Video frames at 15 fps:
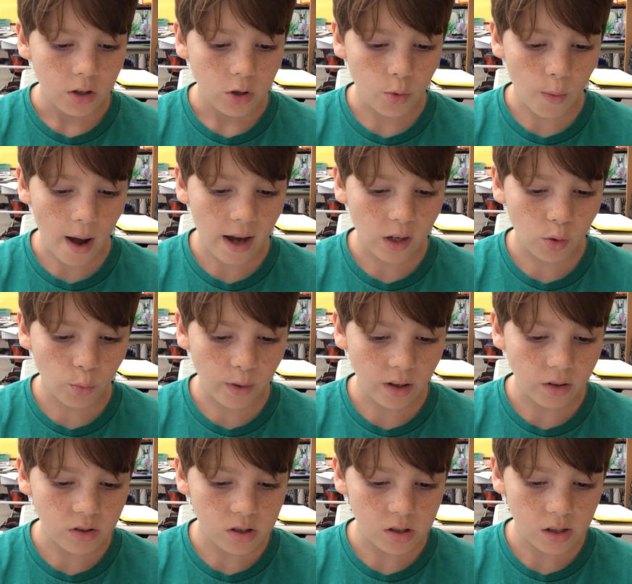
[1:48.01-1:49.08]
The wagon
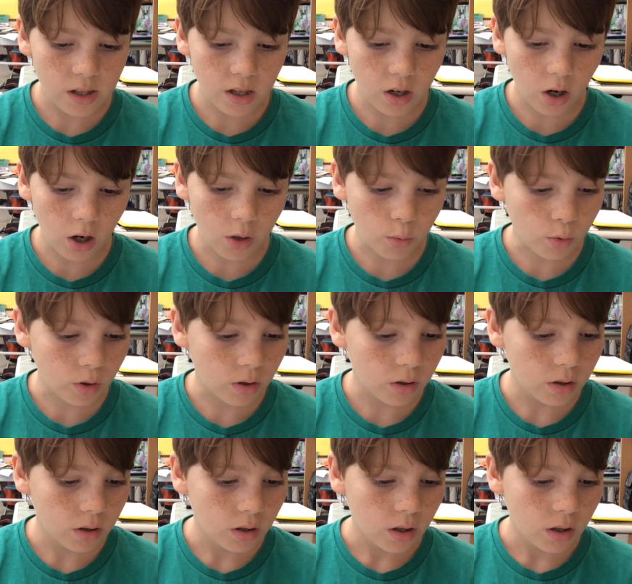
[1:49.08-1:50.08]
wheels slid onward,